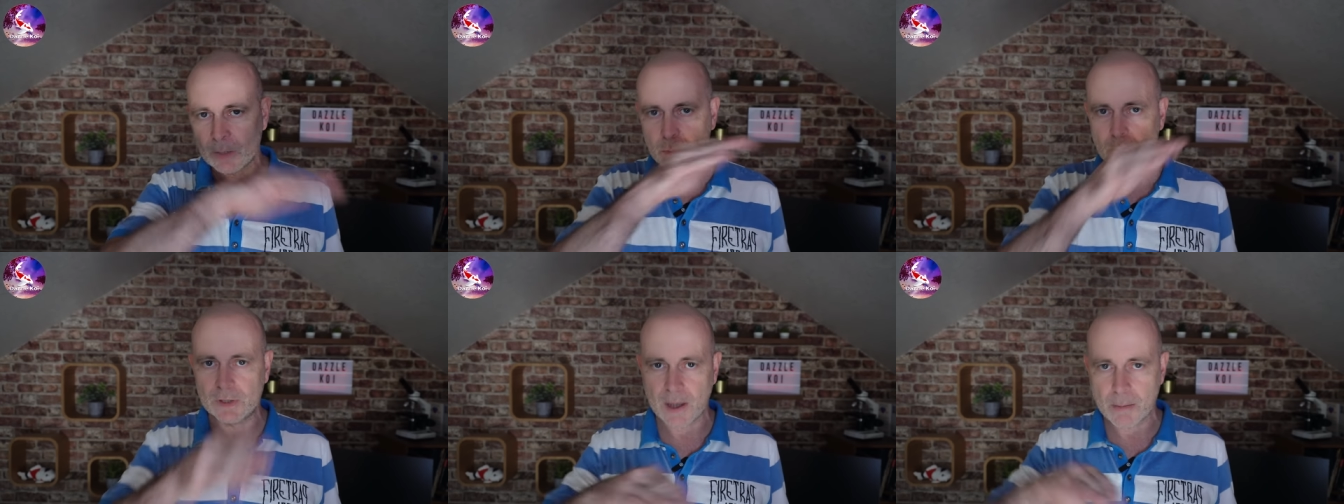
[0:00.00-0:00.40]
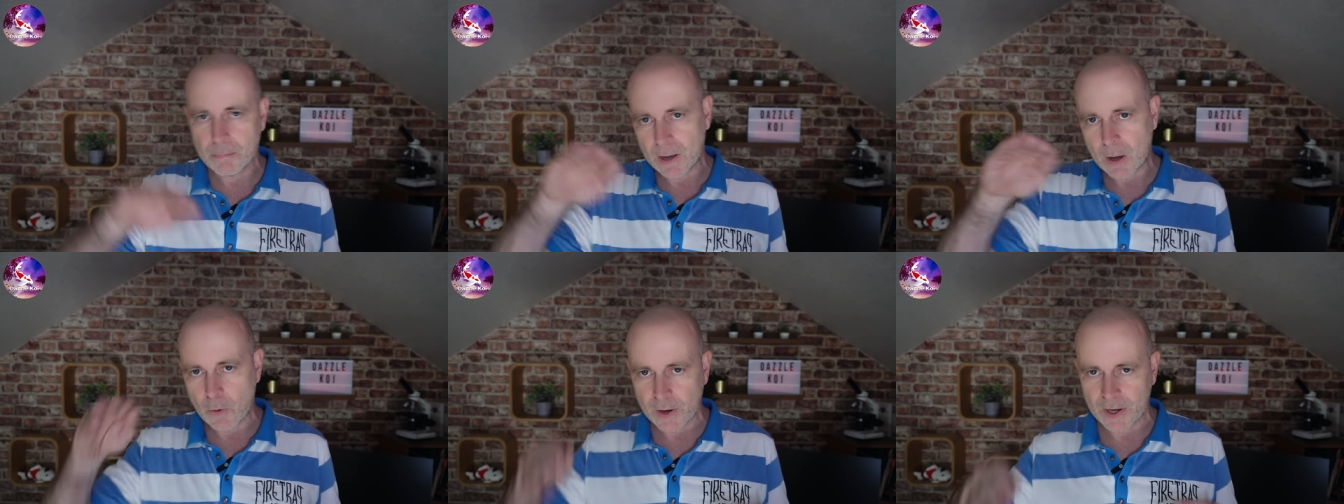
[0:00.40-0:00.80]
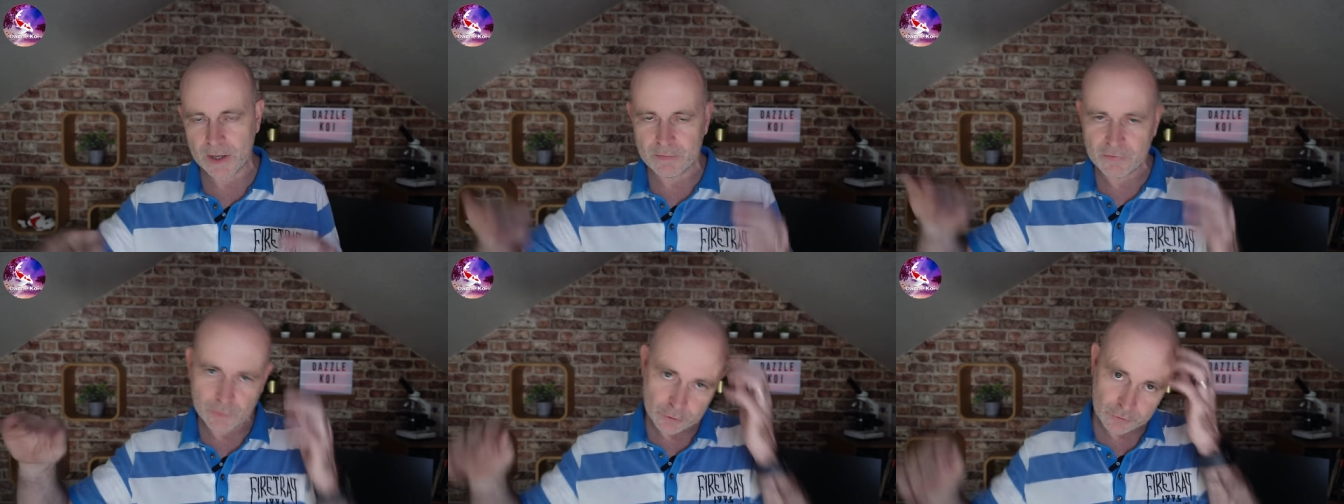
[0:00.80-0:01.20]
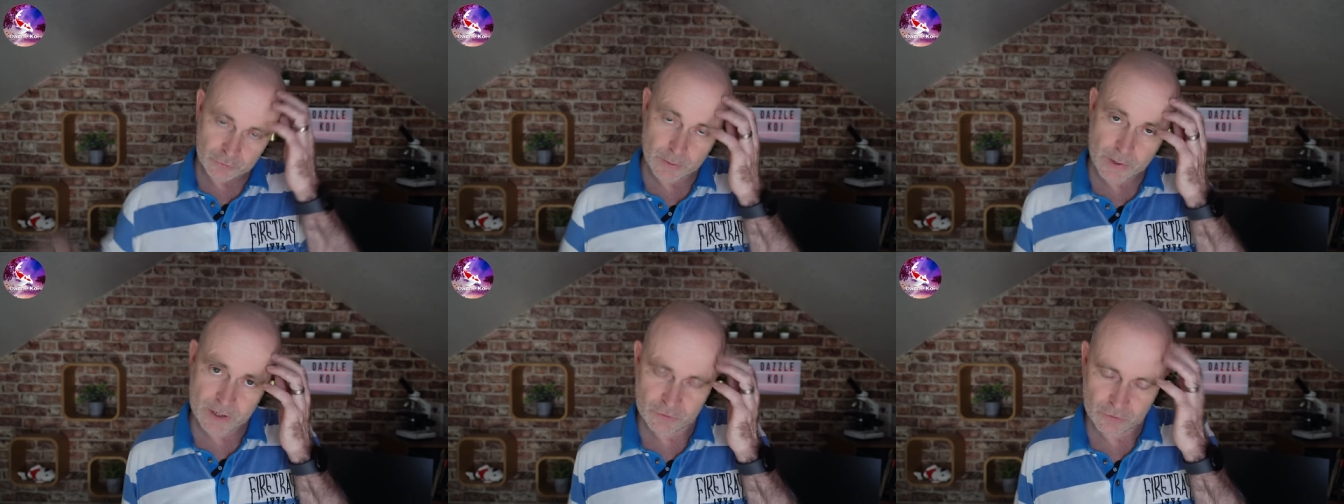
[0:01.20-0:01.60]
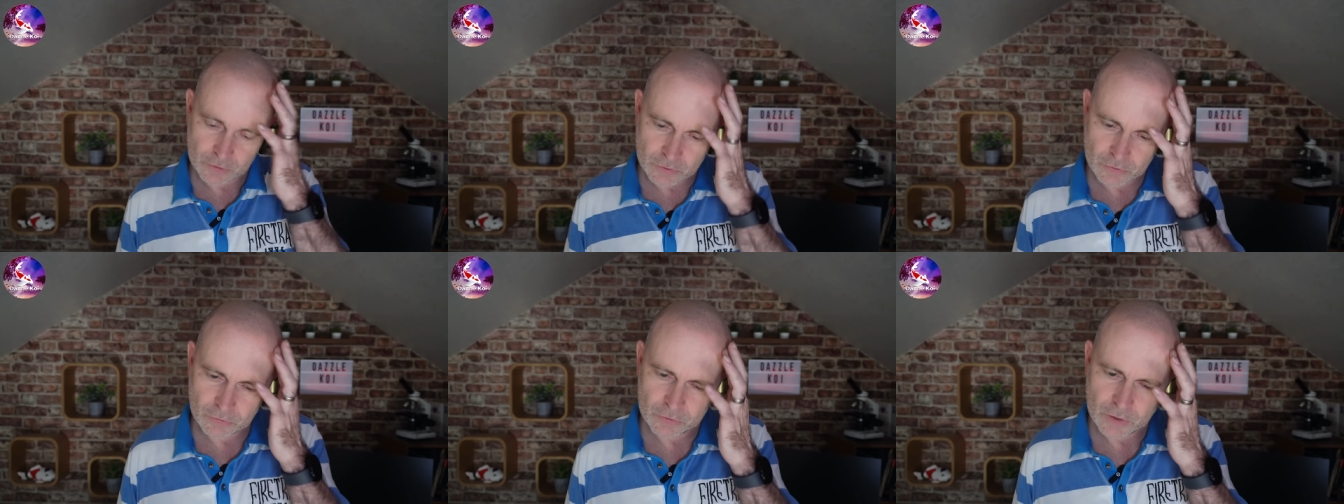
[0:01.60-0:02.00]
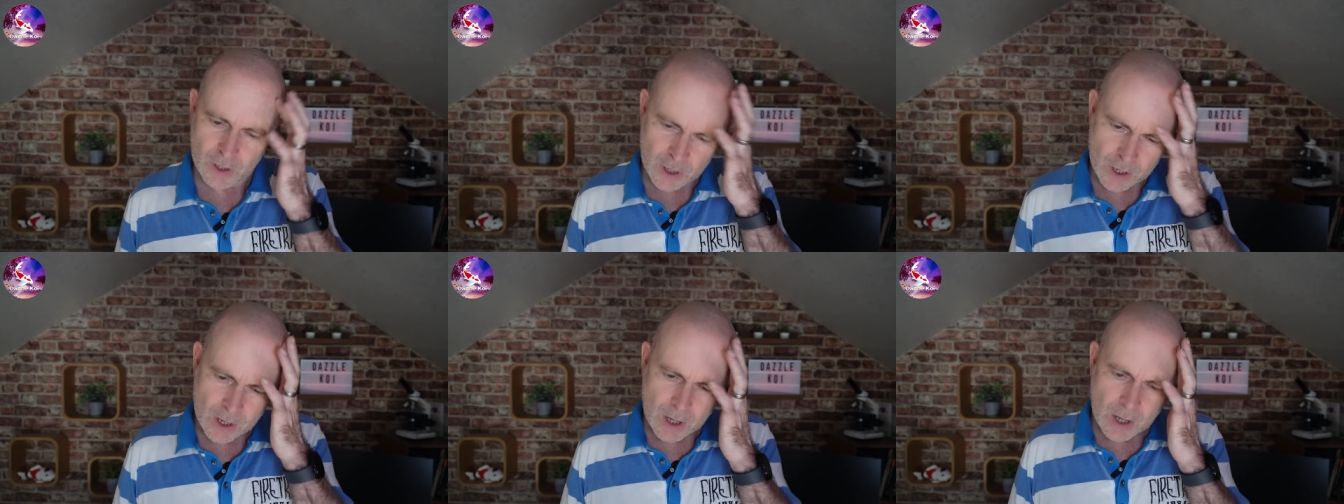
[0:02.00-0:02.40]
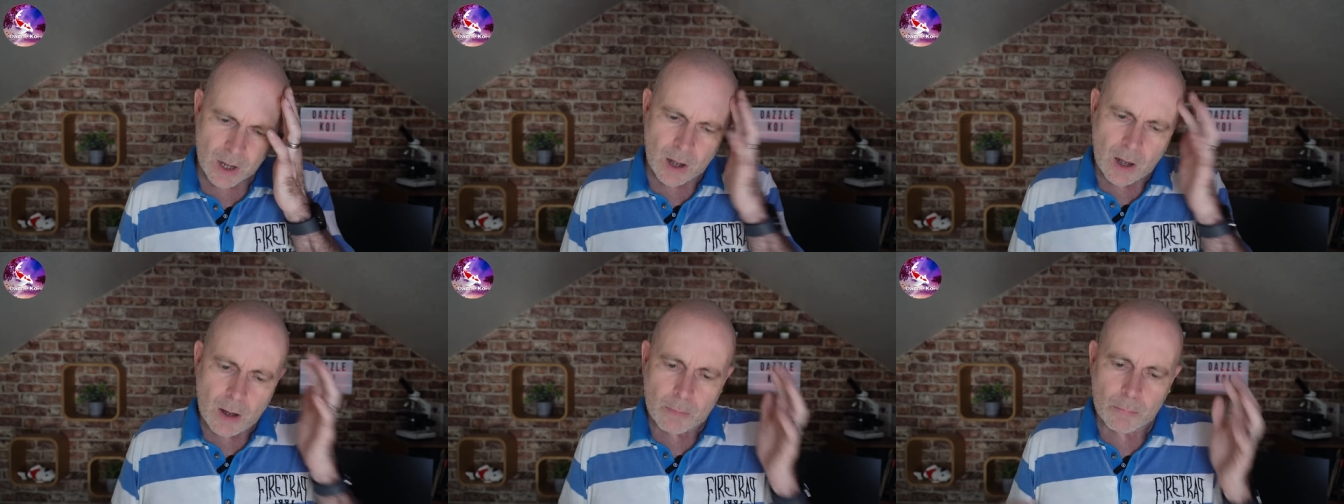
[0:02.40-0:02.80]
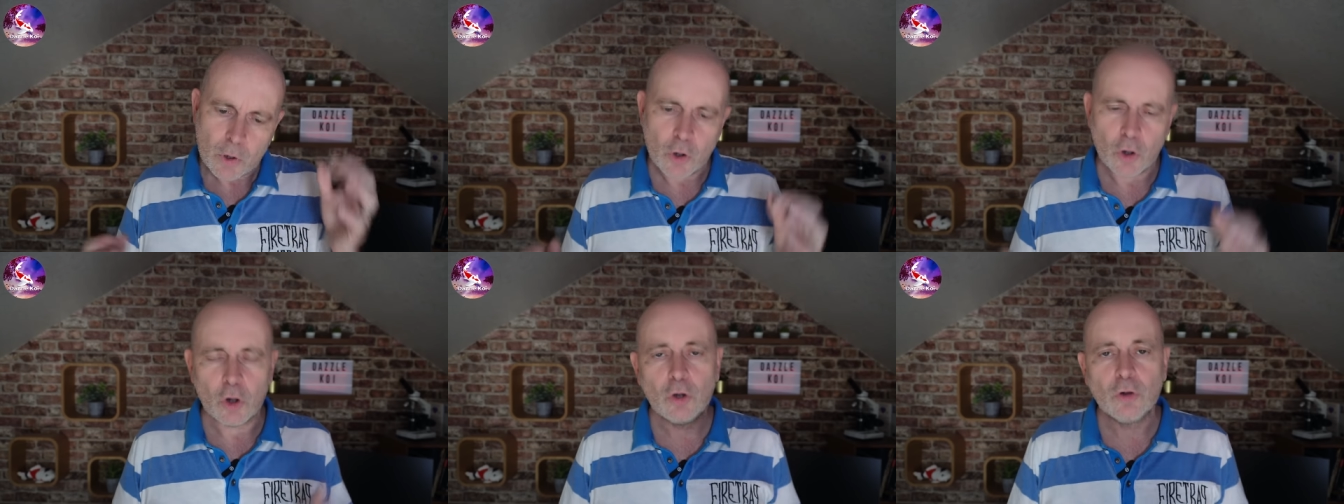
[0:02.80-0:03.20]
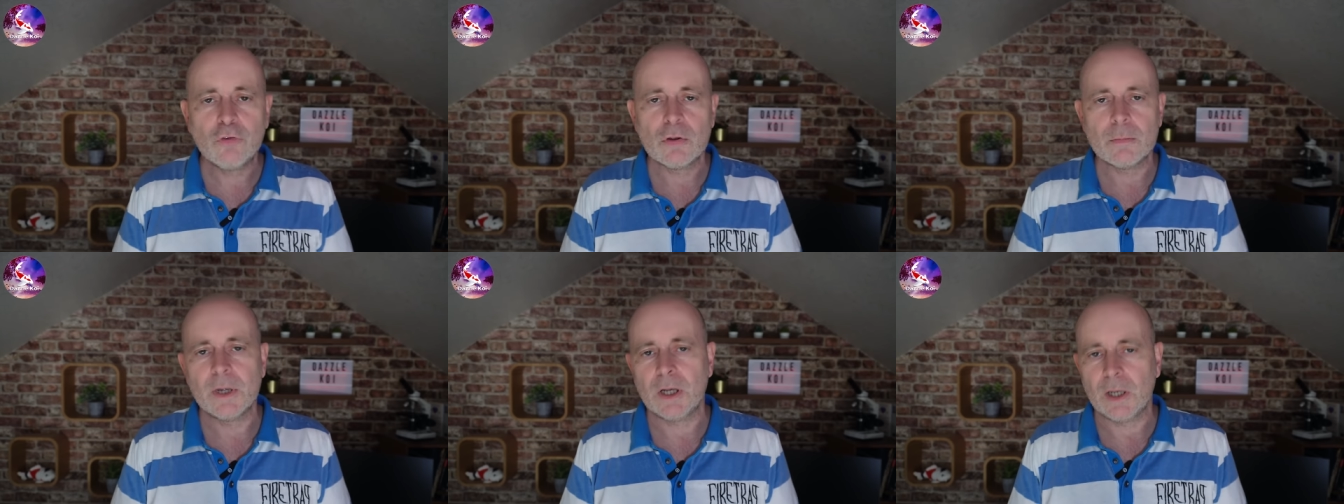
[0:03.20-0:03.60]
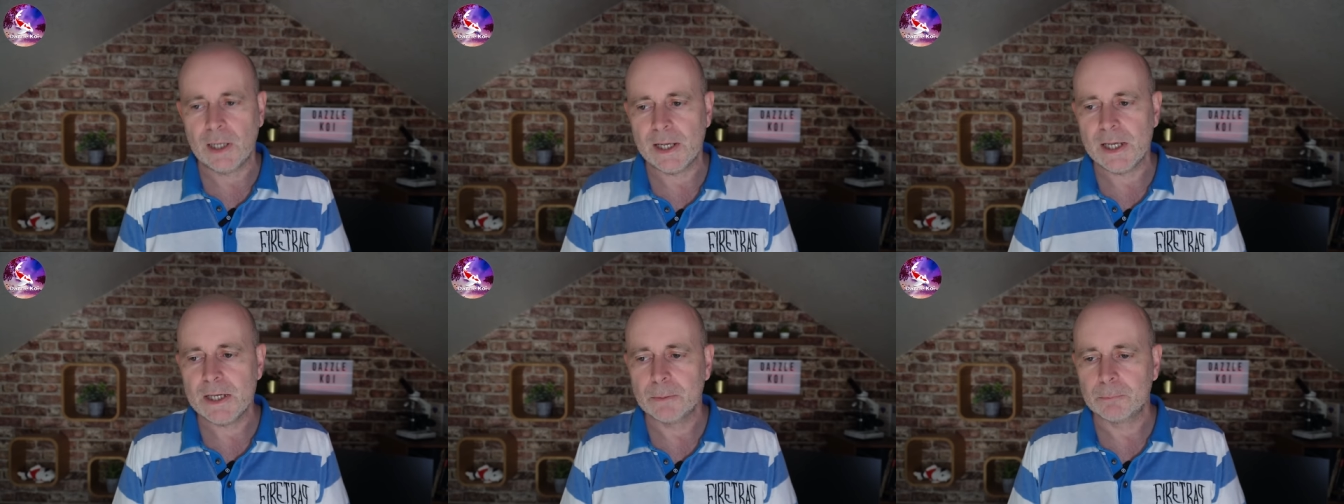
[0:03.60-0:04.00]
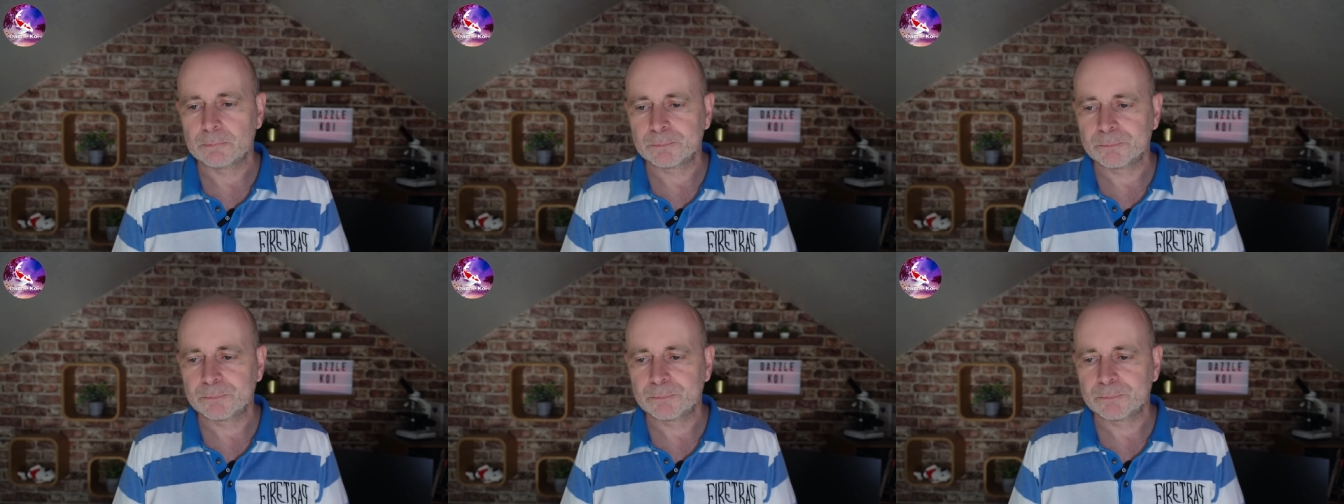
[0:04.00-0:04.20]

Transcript: It will damp out any fluctuations. But ultimately,